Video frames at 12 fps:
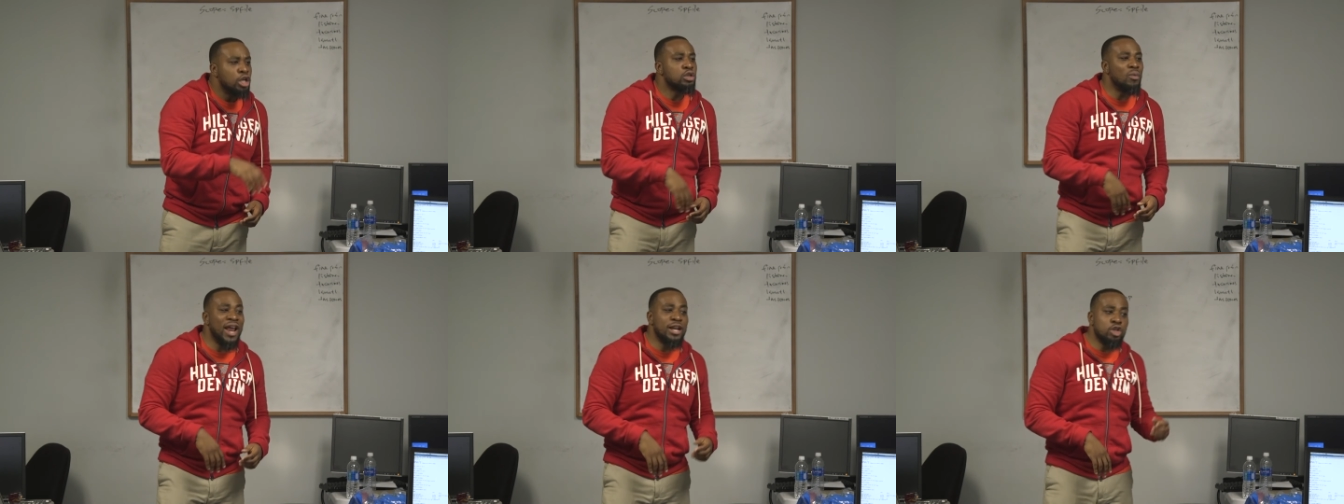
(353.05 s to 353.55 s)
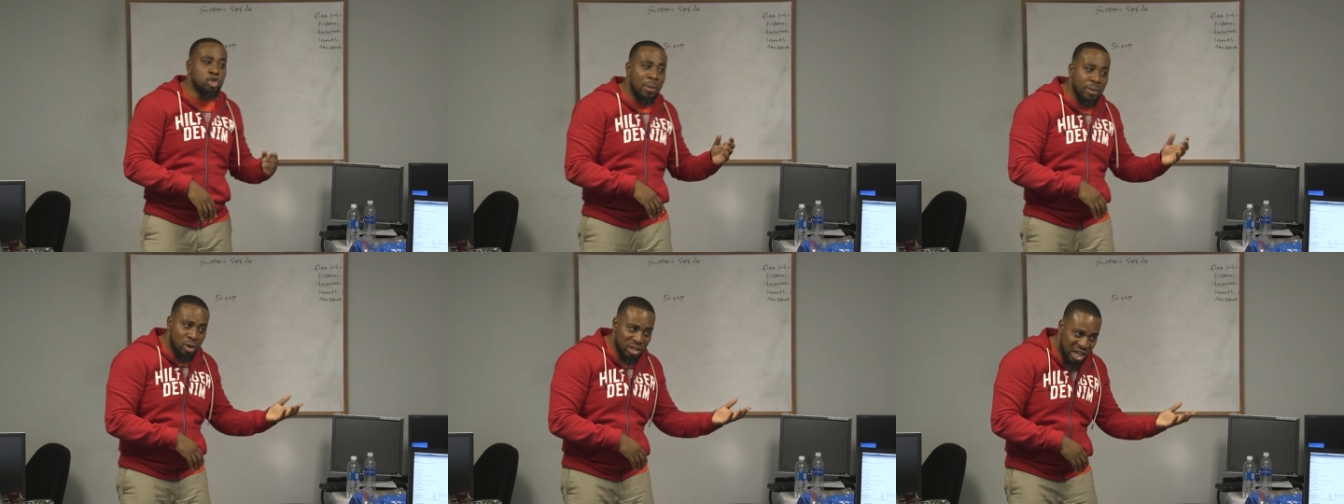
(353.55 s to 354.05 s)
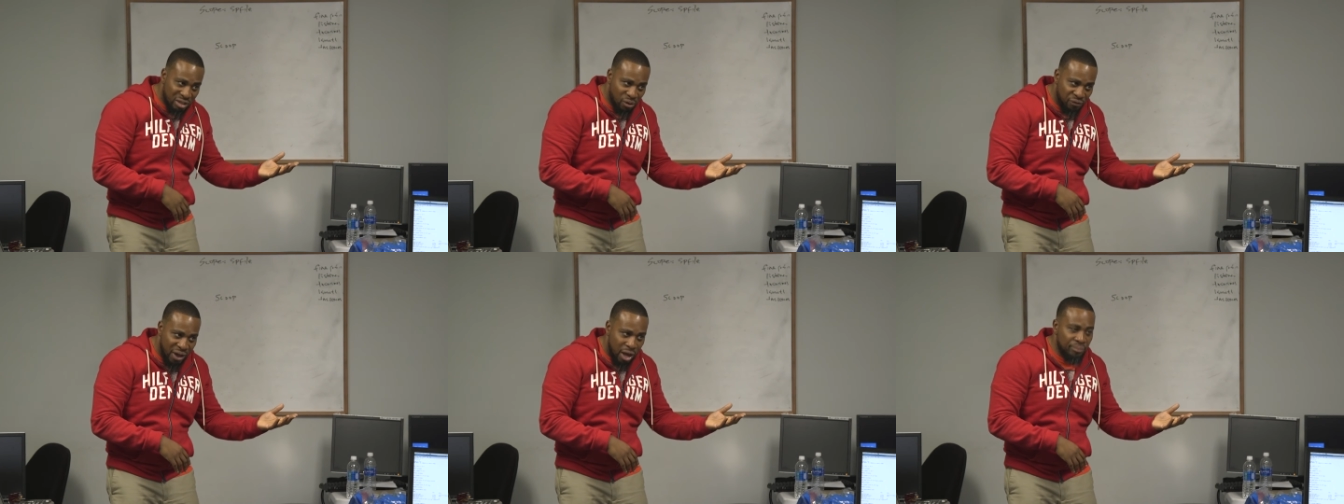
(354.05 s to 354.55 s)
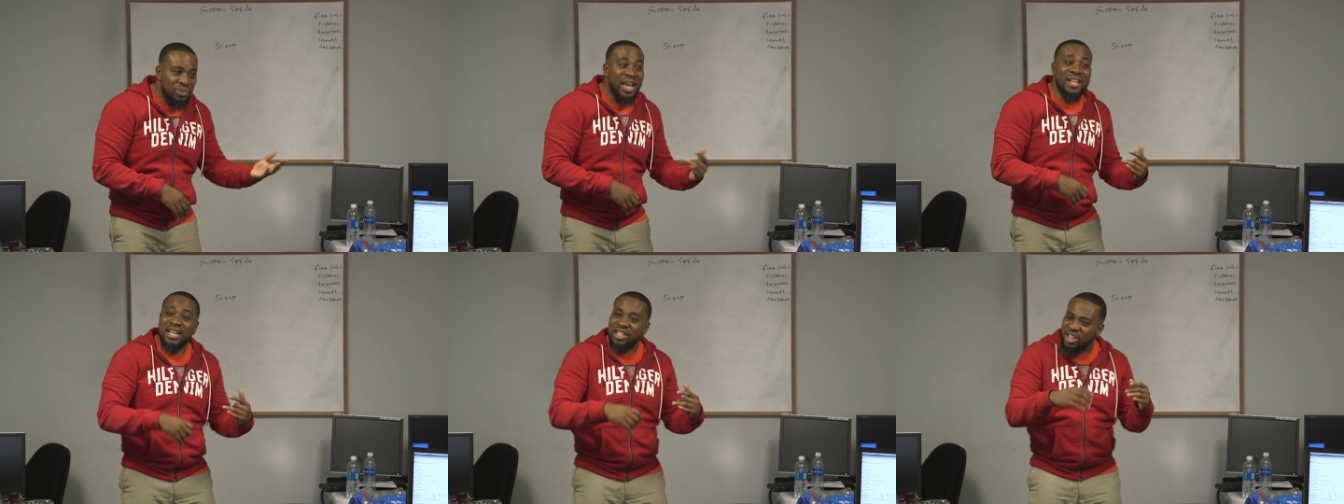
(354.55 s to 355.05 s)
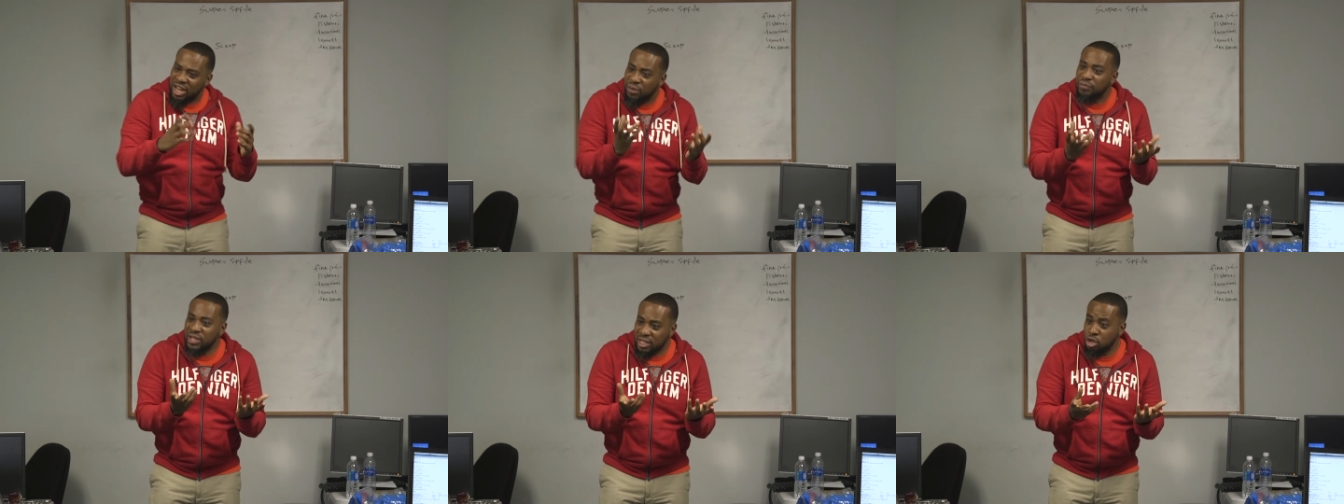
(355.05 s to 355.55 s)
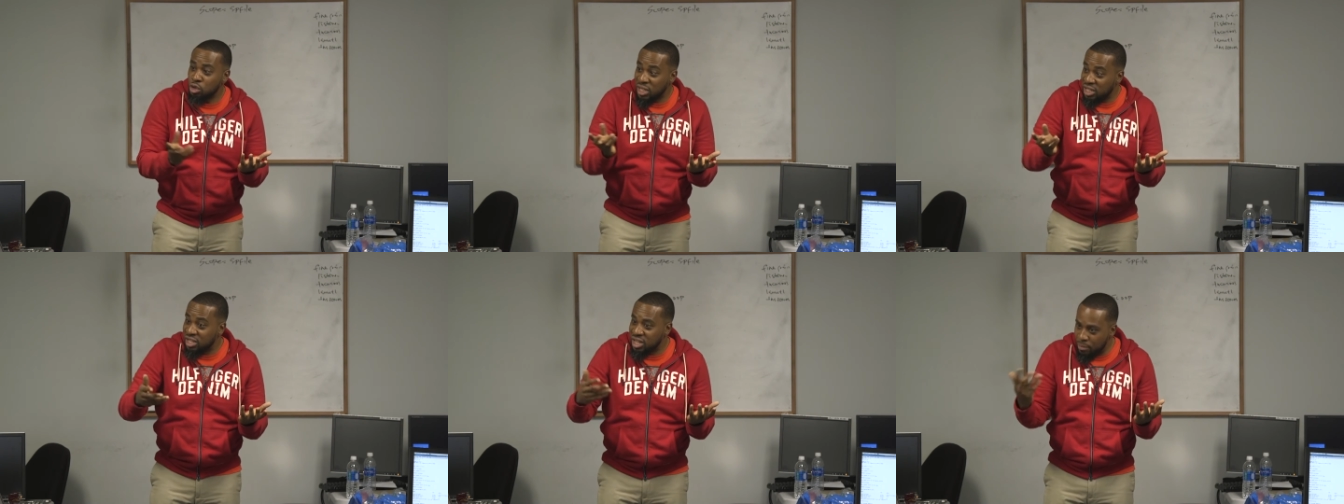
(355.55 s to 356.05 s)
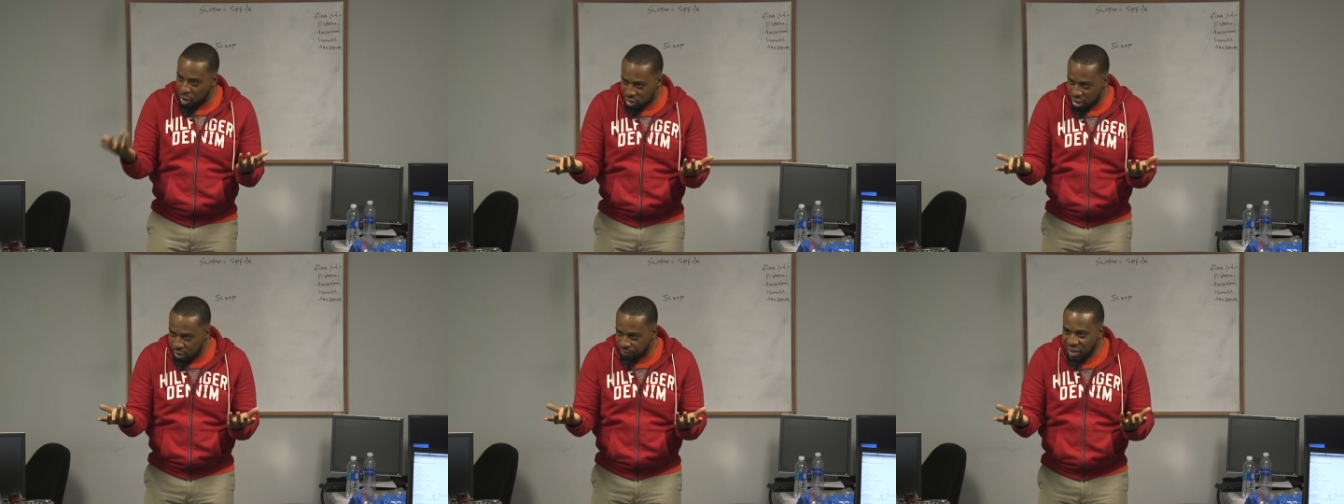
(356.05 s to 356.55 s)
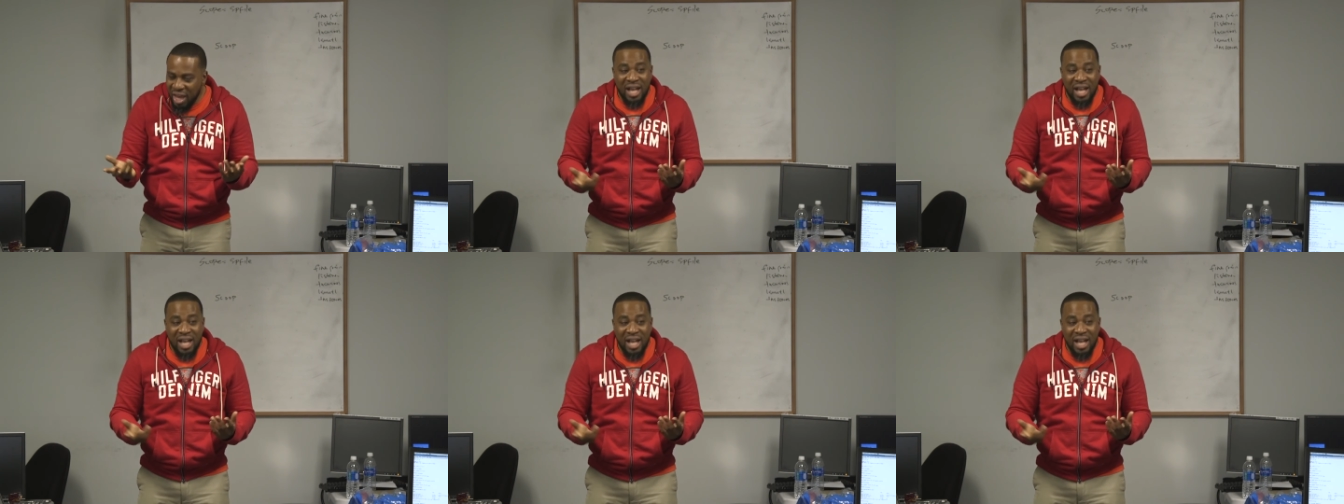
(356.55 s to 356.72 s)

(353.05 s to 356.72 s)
So when I copy scoping equals file, it has changed the physical. You see system altered.